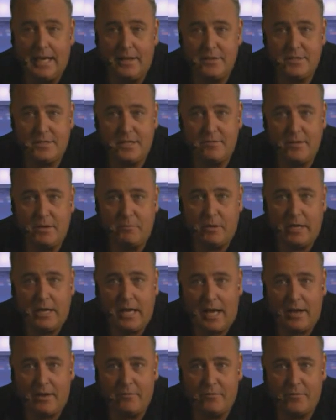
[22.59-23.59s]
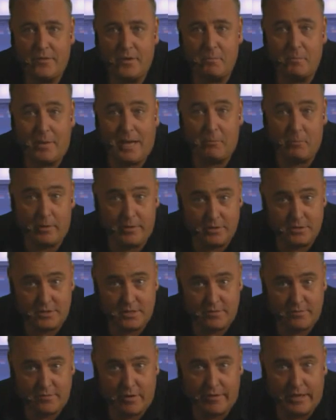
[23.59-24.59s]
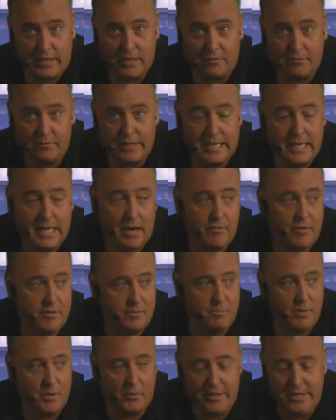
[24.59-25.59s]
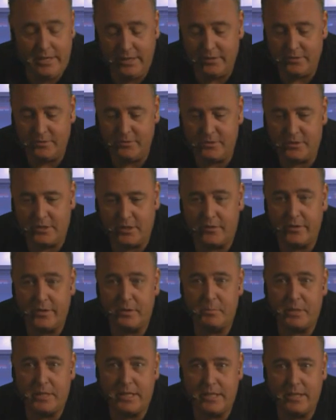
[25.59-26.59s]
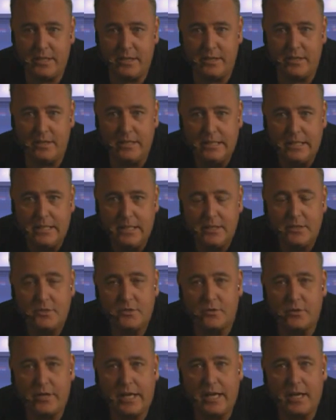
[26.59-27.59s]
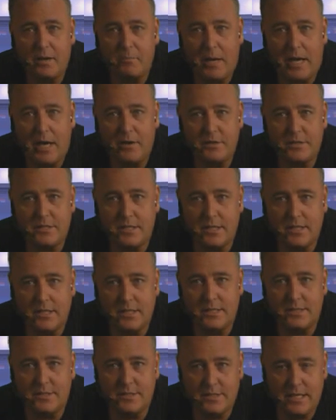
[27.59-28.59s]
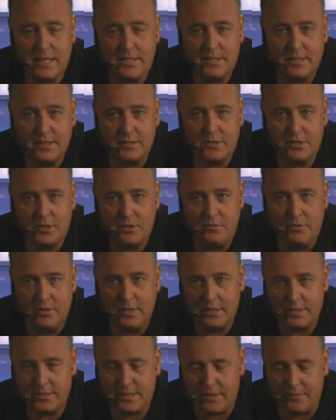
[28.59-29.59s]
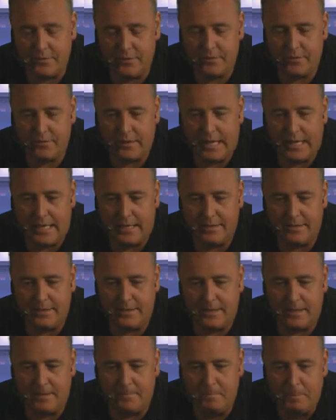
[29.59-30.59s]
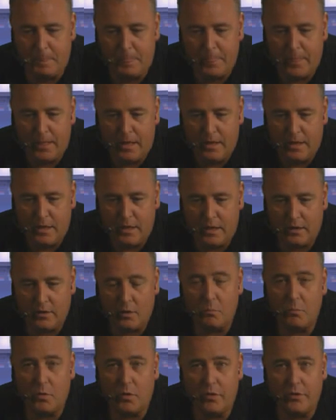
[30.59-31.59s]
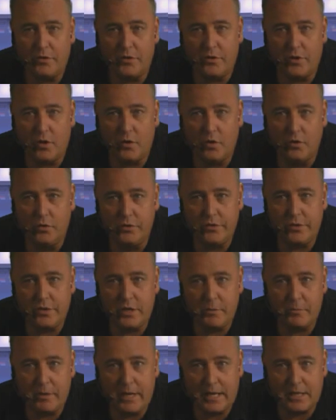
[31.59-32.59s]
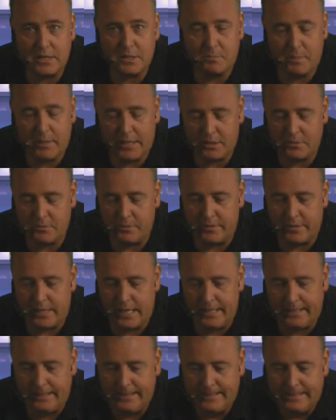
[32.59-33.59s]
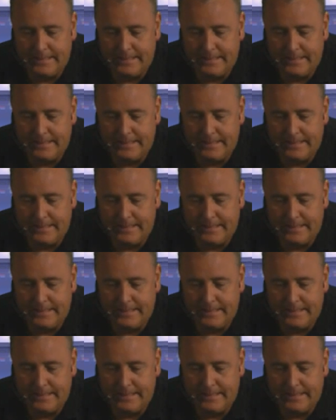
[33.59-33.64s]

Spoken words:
This evening we have back with us the very lovely Gareth Bowen, who's going to be talking about Z3TA+2 synth, and a lot more under the hood than you would expect with that.